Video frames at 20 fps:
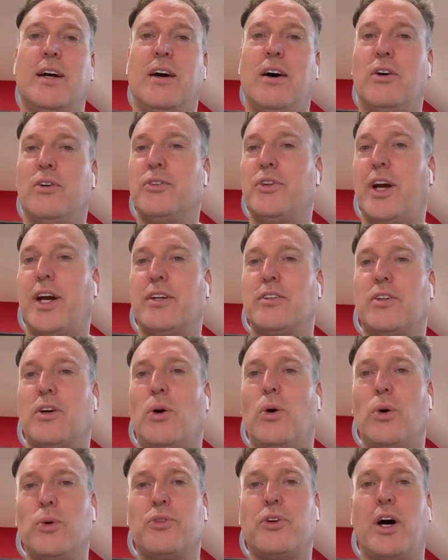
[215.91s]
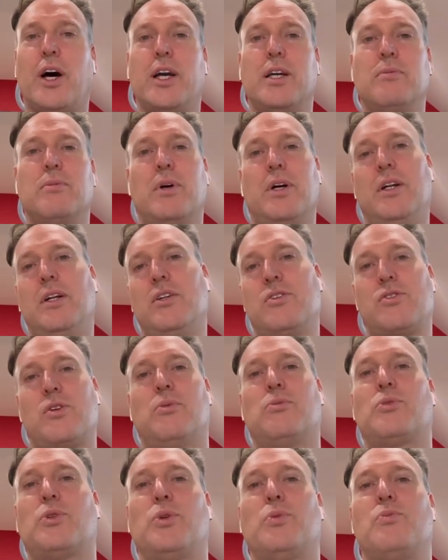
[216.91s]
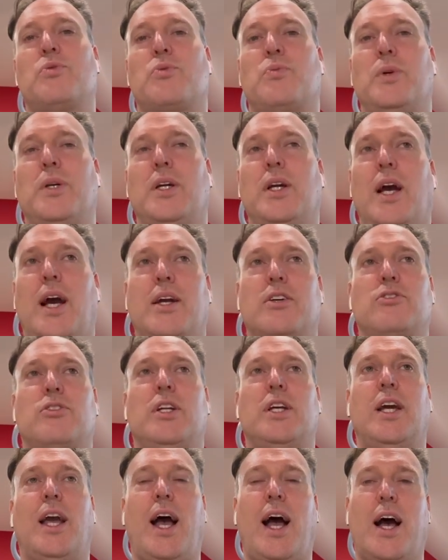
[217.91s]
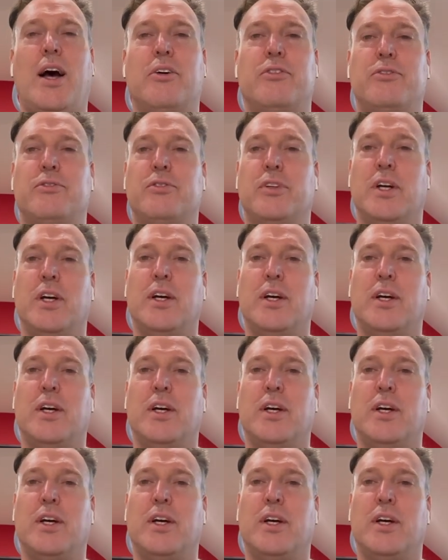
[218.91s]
on there the whole time, and in some rooms we actually have